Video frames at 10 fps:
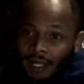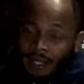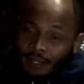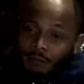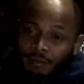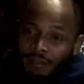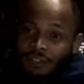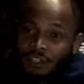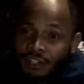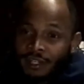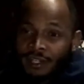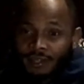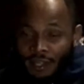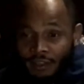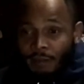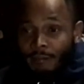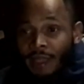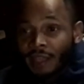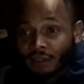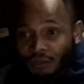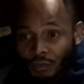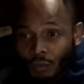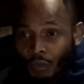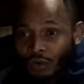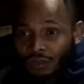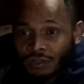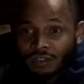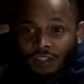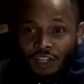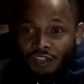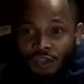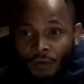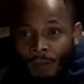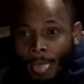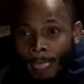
in their position that they're making towards this issue.